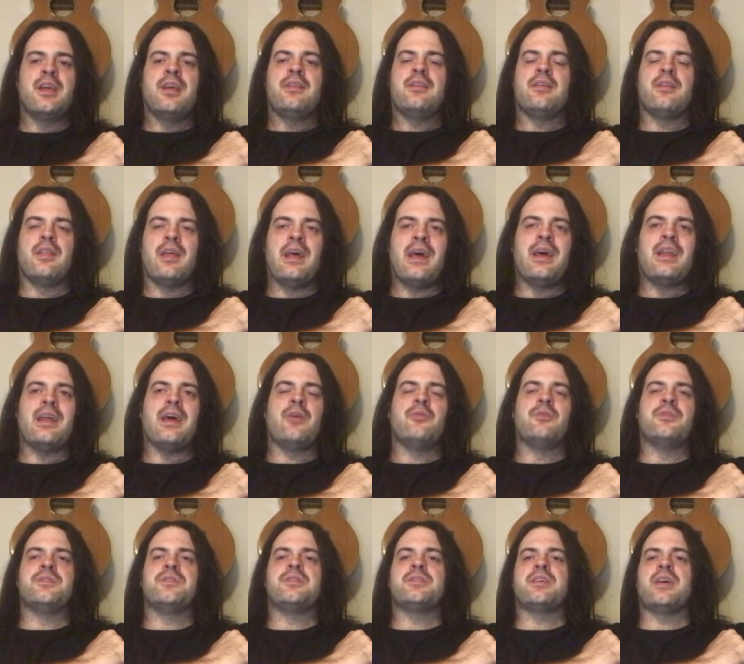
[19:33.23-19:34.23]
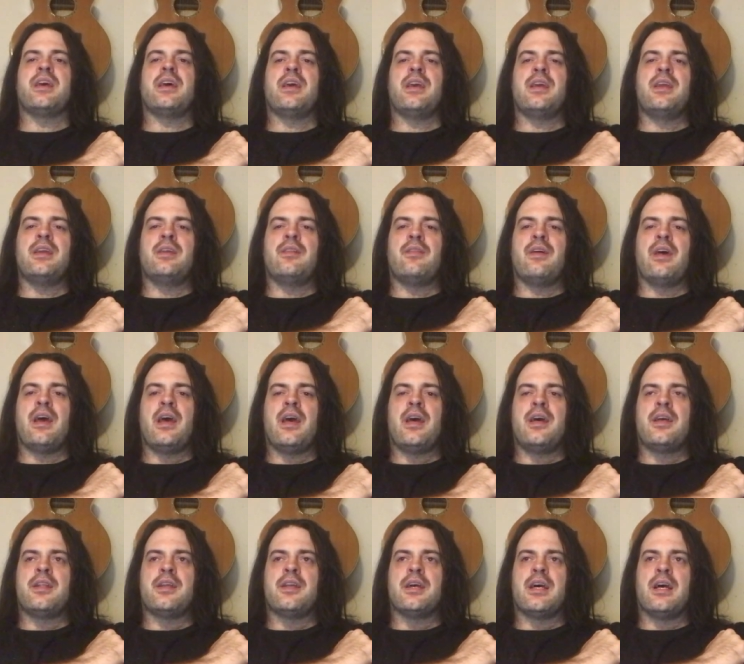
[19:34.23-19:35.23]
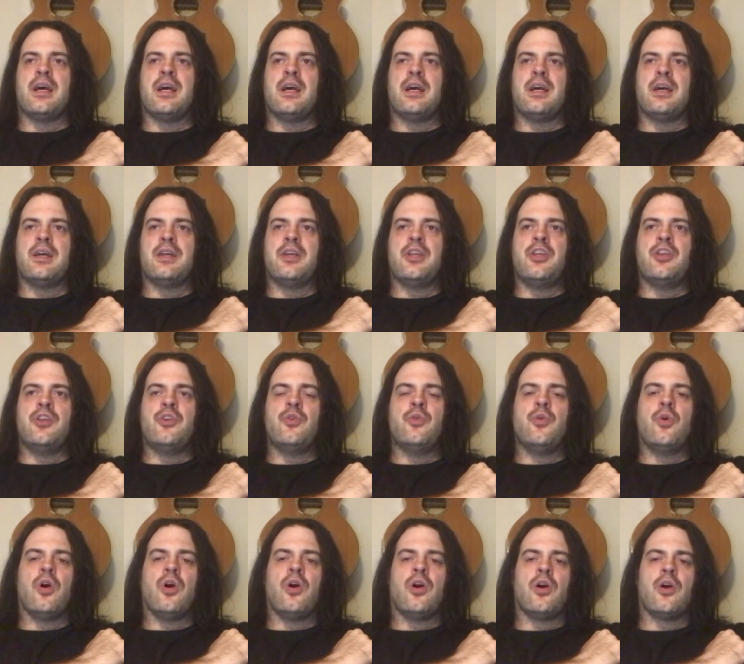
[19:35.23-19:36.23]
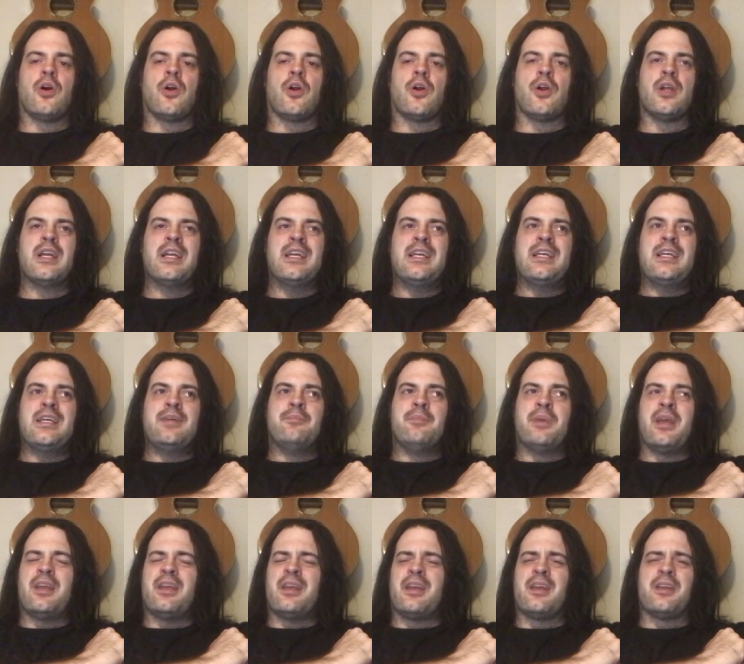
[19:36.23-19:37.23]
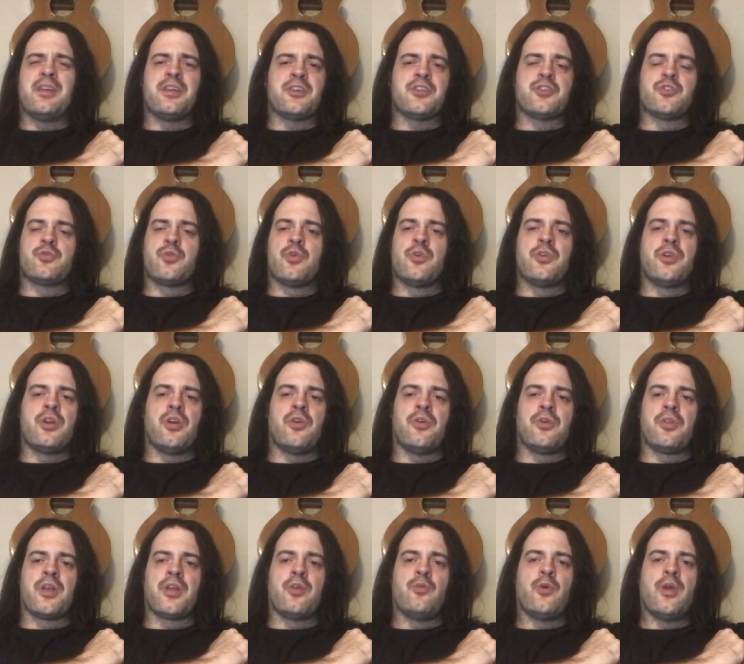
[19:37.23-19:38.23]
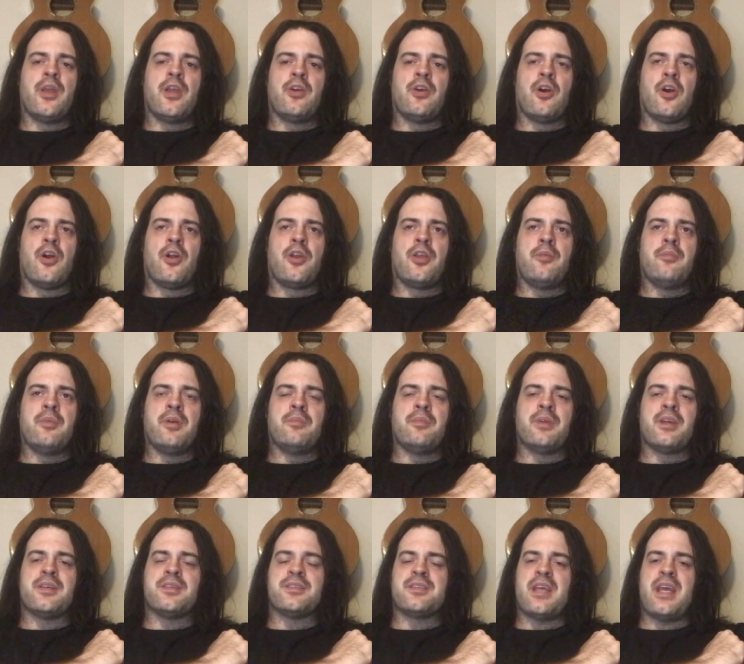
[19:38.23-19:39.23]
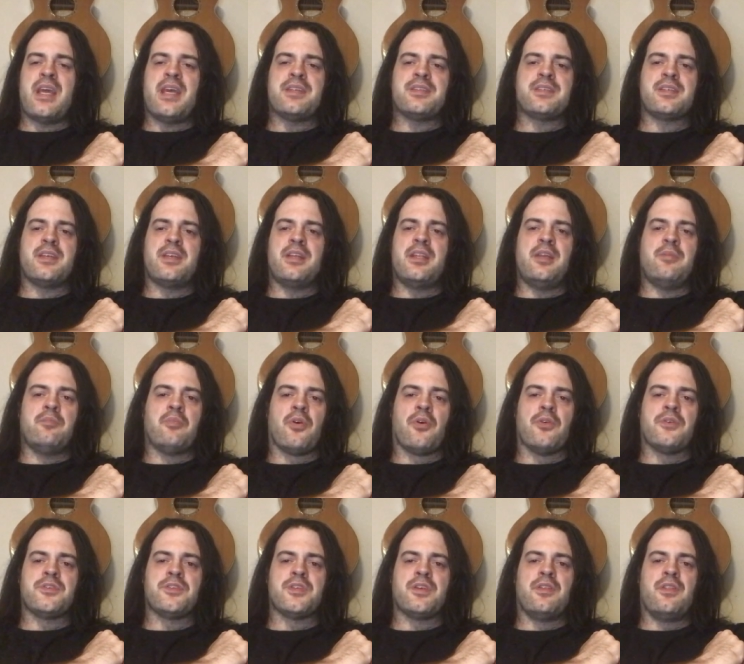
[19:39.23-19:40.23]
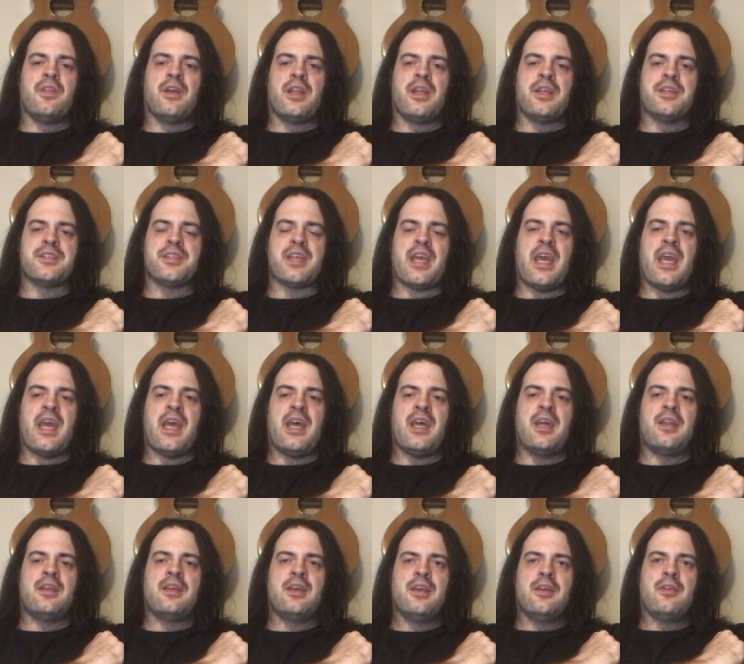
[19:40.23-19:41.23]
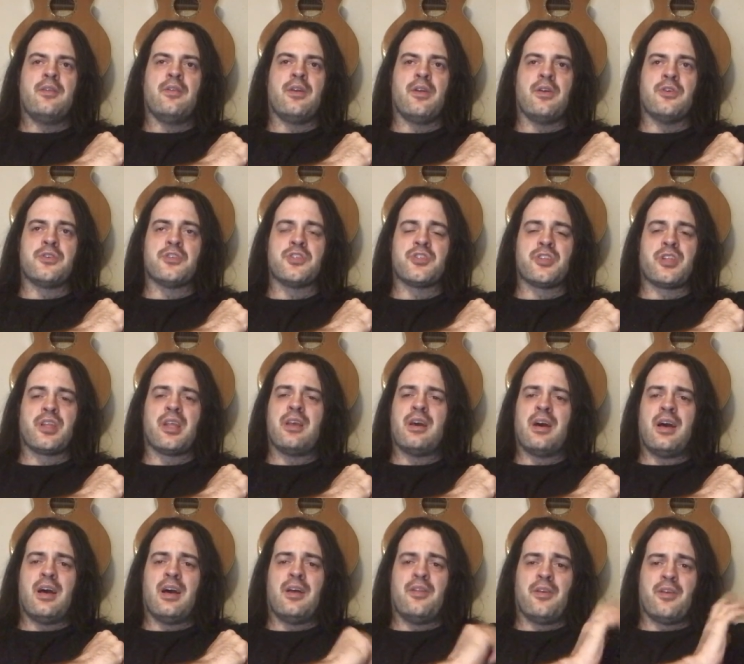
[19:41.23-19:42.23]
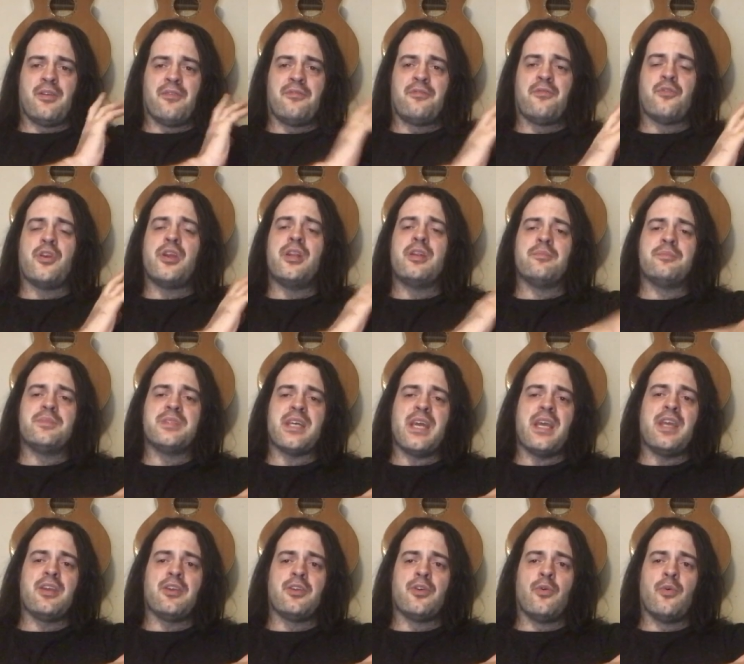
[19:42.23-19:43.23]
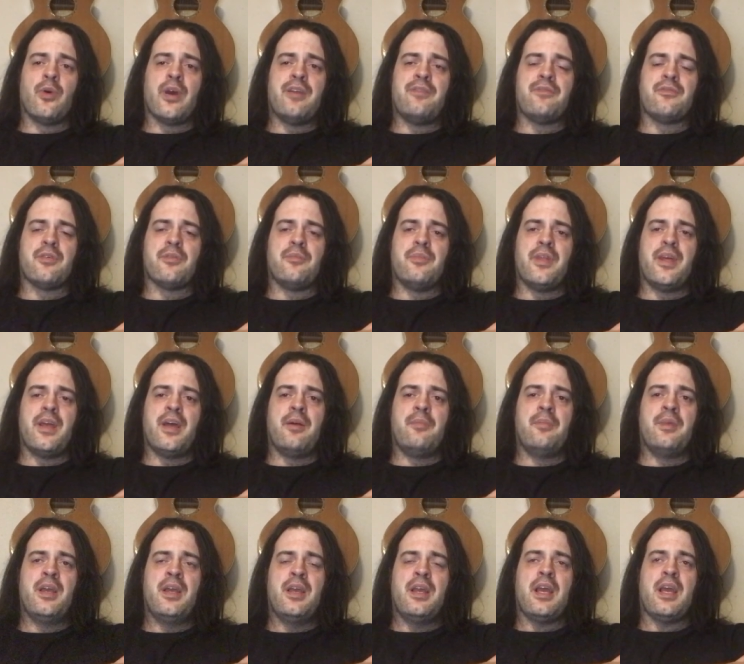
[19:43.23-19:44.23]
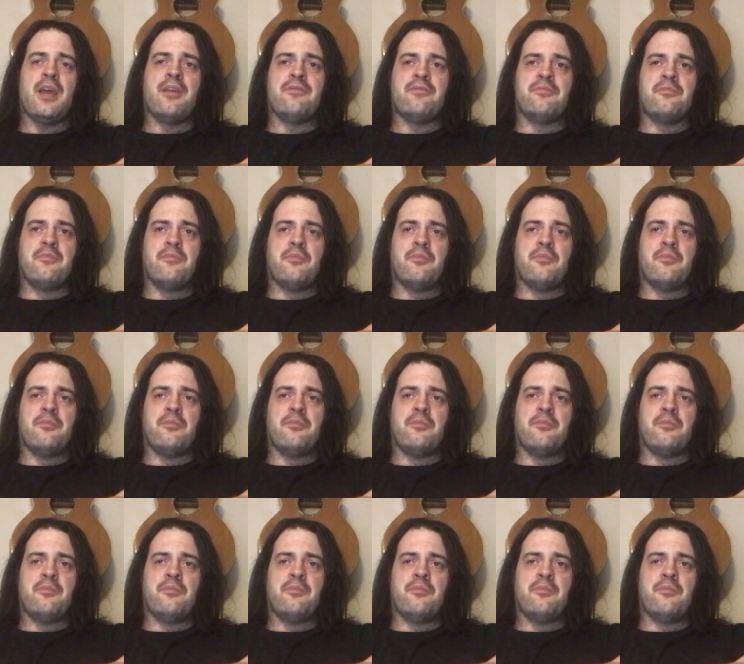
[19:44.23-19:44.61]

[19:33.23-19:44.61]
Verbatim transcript: To that, I would say that uh, you are making an extraordinarily weak argument because ask any person that has had their uh, their freedom taken away from them and